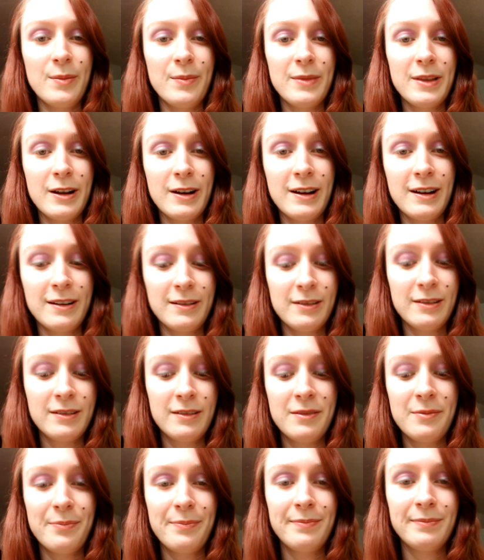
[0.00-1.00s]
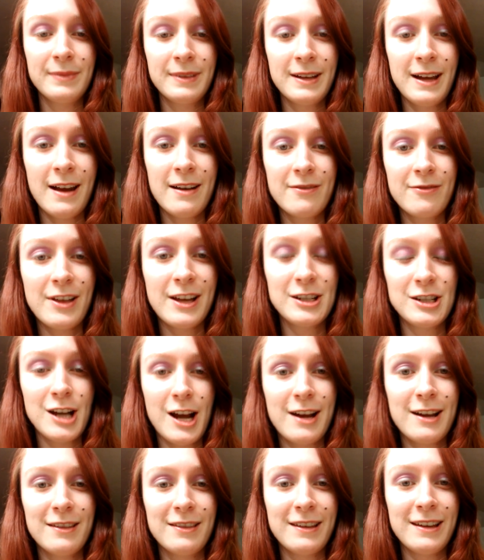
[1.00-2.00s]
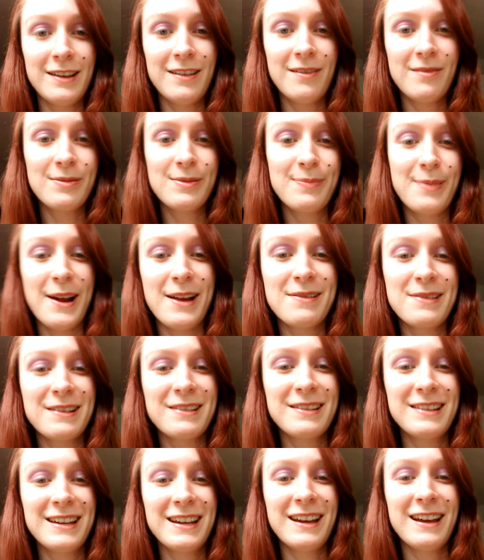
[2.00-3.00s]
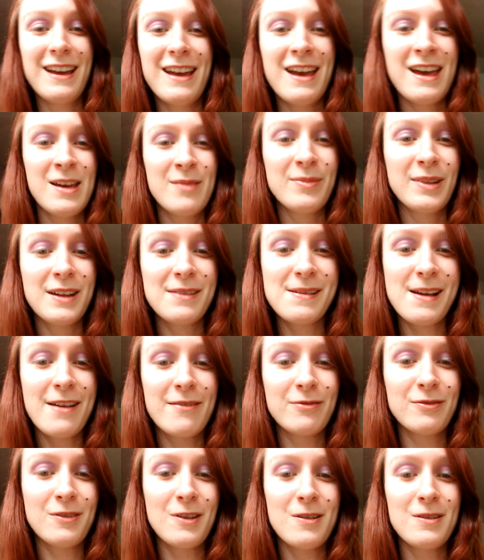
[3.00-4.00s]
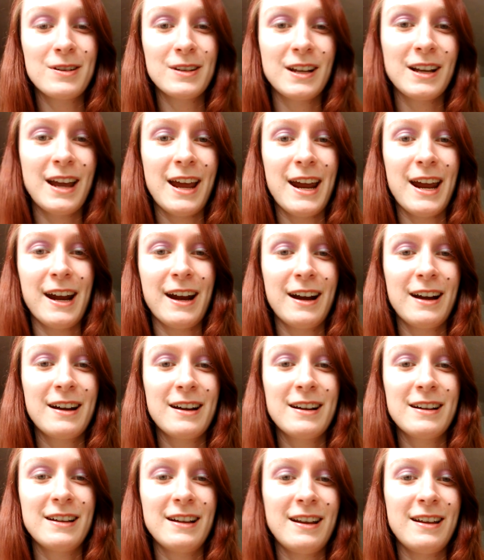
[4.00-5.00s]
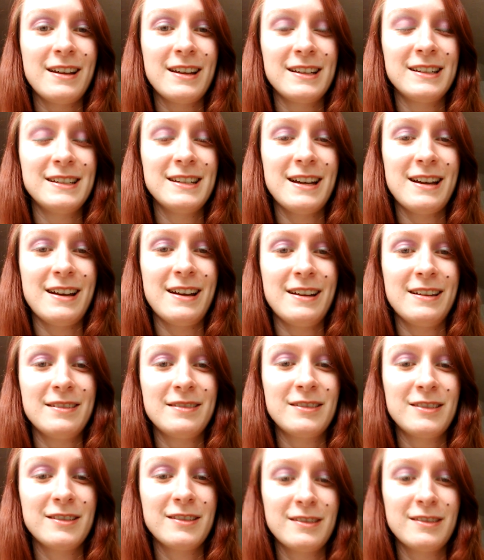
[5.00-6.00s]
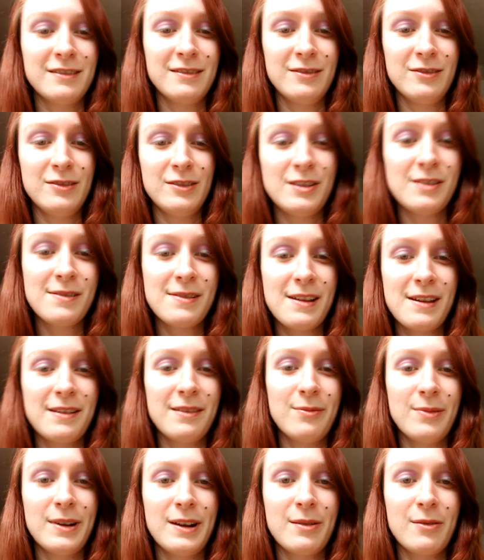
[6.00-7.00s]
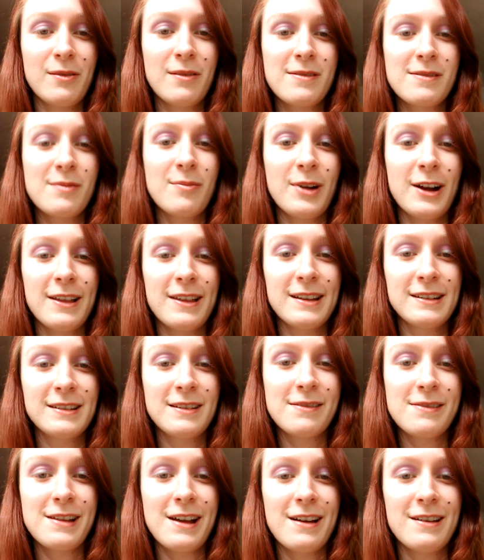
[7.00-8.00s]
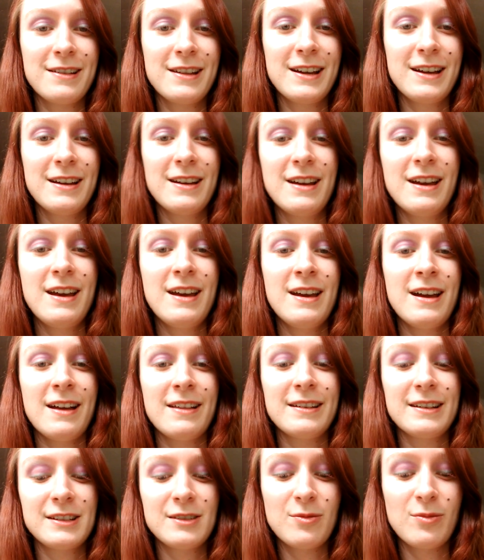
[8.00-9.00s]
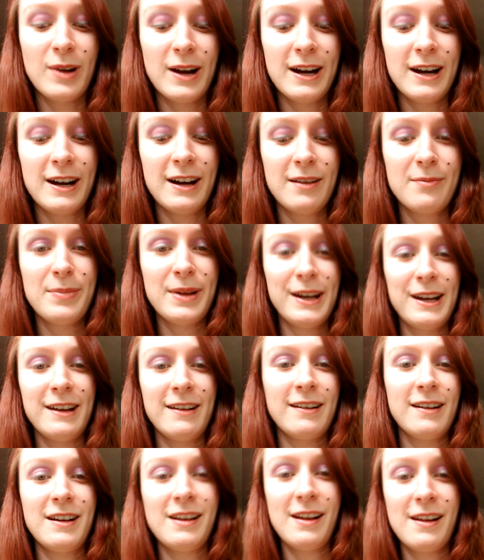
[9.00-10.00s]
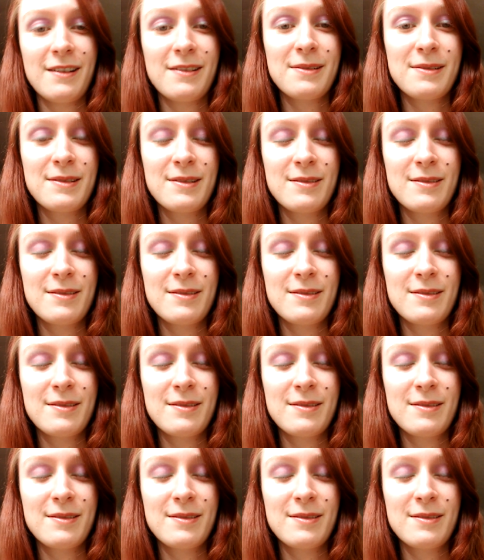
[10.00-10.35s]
They're kind of like giant leaves, basically, because I have long hair, and usually when I'm going somewhere I like to style it. I like to wear big earrings.